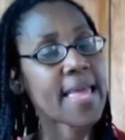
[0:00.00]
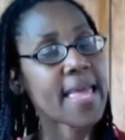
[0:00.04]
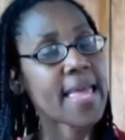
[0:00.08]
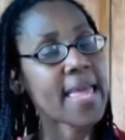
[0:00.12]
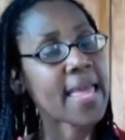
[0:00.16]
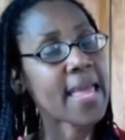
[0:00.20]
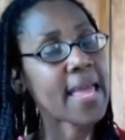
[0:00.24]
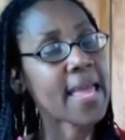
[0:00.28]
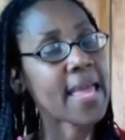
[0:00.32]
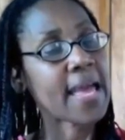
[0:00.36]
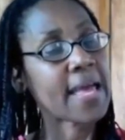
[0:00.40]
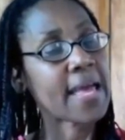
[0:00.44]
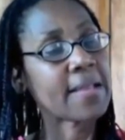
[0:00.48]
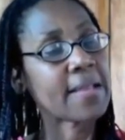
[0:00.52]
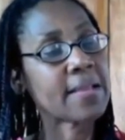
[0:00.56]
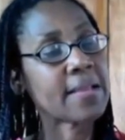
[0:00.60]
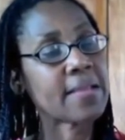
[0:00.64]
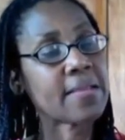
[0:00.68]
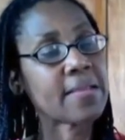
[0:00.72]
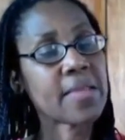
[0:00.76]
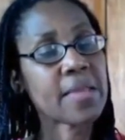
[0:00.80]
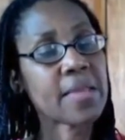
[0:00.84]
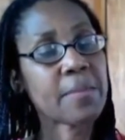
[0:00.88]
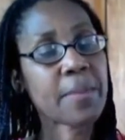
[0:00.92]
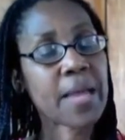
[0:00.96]
And
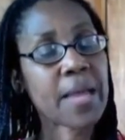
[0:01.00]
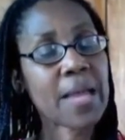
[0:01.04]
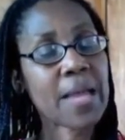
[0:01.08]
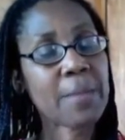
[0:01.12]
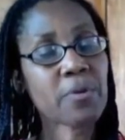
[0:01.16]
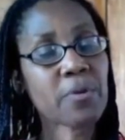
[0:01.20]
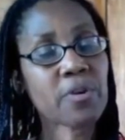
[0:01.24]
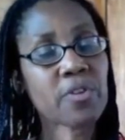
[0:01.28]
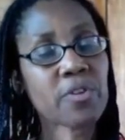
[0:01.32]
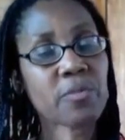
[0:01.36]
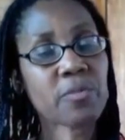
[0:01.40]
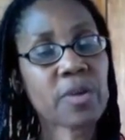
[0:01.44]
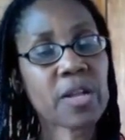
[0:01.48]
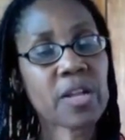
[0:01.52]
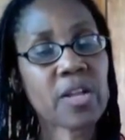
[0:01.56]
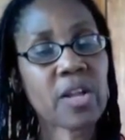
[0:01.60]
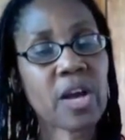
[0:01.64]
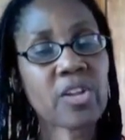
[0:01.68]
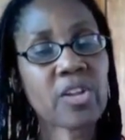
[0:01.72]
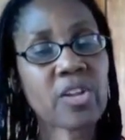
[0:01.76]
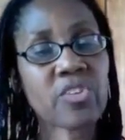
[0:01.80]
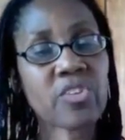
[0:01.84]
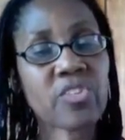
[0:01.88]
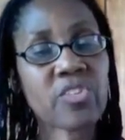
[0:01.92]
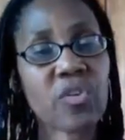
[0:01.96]
the paper it's written
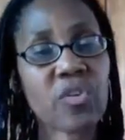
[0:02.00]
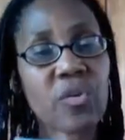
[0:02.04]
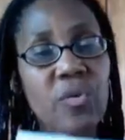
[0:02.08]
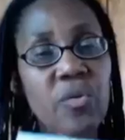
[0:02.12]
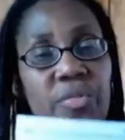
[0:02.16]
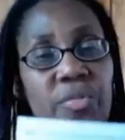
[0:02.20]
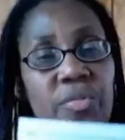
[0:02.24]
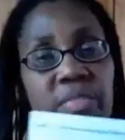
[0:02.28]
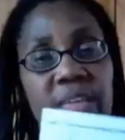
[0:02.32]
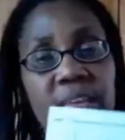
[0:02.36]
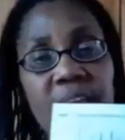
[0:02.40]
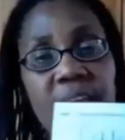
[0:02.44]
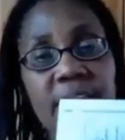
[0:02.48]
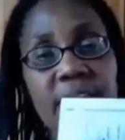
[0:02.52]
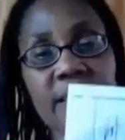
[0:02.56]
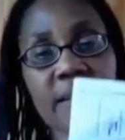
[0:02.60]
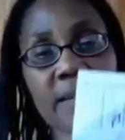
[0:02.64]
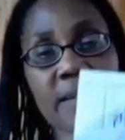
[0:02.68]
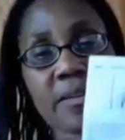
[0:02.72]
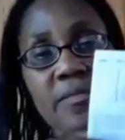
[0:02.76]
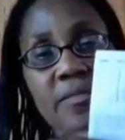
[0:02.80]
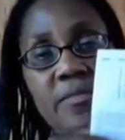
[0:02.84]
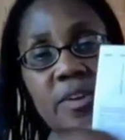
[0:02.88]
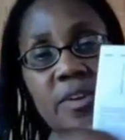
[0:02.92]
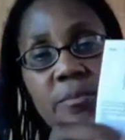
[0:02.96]
on is so thin, I
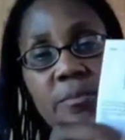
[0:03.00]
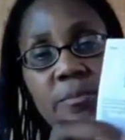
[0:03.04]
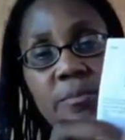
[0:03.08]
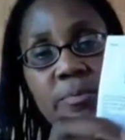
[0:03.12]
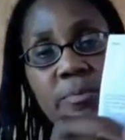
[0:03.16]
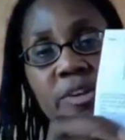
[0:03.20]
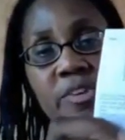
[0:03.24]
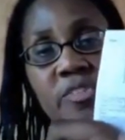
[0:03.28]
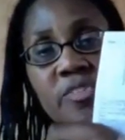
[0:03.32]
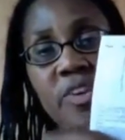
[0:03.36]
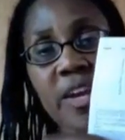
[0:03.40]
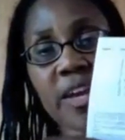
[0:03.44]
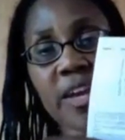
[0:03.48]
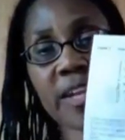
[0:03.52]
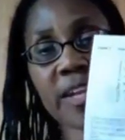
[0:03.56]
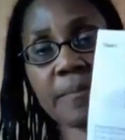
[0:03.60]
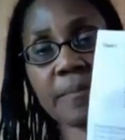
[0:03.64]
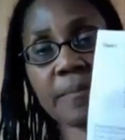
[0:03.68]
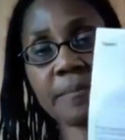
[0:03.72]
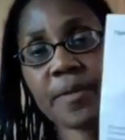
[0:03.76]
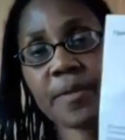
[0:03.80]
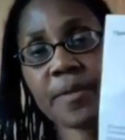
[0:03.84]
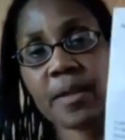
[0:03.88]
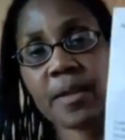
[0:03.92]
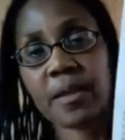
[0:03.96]
don't know if you can appreciate
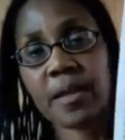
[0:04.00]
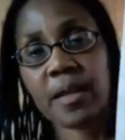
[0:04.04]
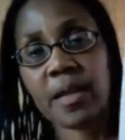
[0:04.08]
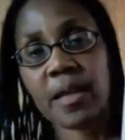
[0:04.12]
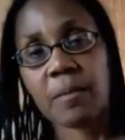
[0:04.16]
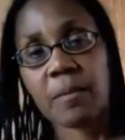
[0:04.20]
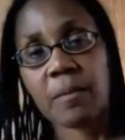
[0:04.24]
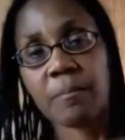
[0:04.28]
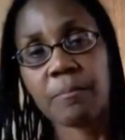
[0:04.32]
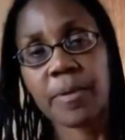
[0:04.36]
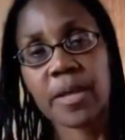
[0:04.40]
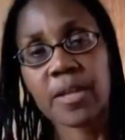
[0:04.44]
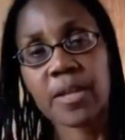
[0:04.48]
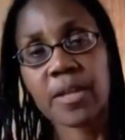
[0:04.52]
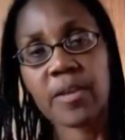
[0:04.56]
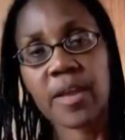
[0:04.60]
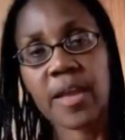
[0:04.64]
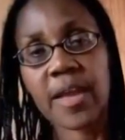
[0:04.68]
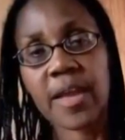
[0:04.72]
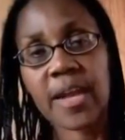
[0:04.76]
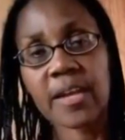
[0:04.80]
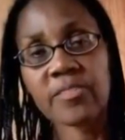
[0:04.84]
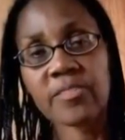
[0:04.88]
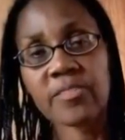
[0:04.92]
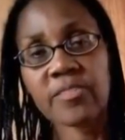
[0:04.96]
it, but you
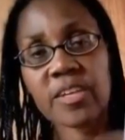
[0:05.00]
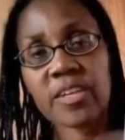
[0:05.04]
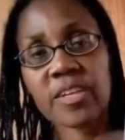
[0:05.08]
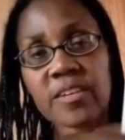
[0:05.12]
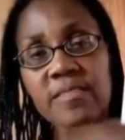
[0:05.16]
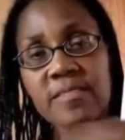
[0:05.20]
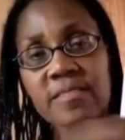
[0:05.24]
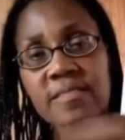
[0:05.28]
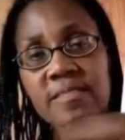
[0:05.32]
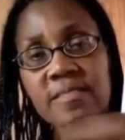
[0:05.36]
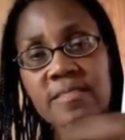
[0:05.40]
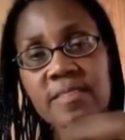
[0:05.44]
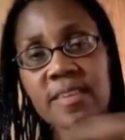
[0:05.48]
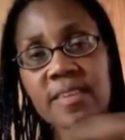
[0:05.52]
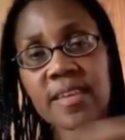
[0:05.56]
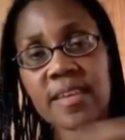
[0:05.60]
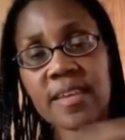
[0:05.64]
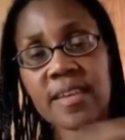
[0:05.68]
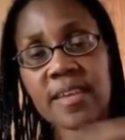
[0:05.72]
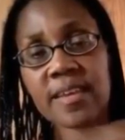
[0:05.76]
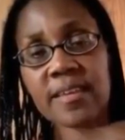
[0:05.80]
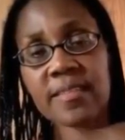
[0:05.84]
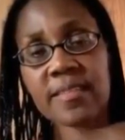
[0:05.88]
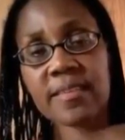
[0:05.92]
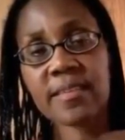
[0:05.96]
actually can
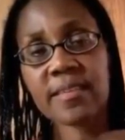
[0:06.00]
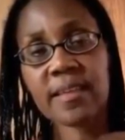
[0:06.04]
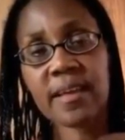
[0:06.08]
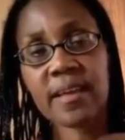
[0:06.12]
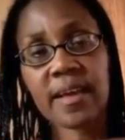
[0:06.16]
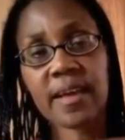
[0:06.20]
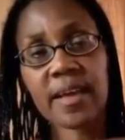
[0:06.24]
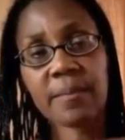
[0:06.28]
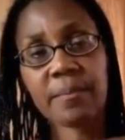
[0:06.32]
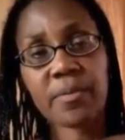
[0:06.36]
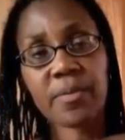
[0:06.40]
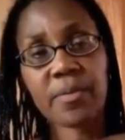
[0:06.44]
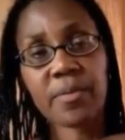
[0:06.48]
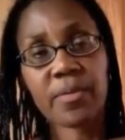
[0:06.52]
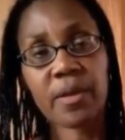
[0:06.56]
see the type